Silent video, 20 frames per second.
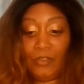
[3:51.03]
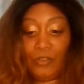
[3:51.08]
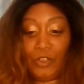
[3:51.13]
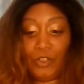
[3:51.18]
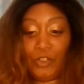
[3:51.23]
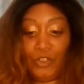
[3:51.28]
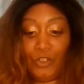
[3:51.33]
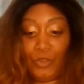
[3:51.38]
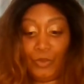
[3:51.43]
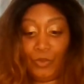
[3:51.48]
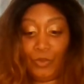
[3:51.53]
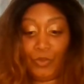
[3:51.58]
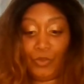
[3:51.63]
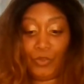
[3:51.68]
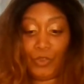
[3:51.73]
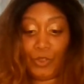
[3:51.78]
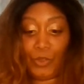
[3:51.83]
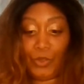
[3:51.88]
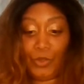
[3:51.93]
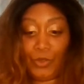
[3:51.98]
for June
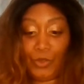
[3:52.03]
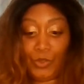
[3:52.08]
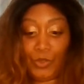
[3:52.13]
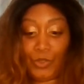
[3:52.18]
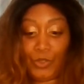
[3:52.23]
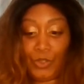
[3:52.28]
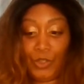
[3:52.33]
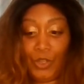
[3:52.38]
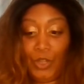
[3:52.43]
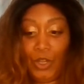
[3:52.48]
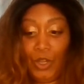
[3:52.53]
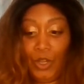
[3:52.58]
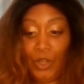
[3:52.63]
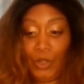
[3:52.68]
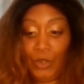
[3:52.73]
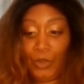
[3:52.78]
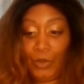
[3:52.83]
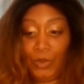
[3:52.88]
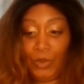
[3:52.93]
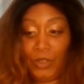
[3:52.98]
first
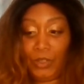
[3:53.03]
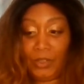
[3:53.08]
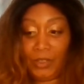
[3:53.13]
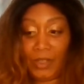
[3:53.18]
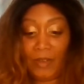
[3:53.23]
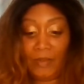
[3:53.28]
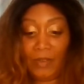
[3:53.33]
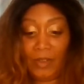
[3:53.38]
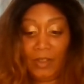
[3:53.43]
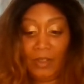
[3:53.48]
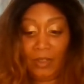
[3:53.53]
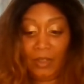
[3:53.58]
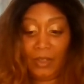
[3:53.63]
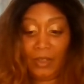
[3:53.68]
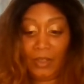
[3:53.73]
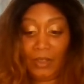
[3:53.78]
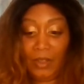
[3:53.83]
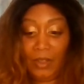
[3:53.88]
and the seventh.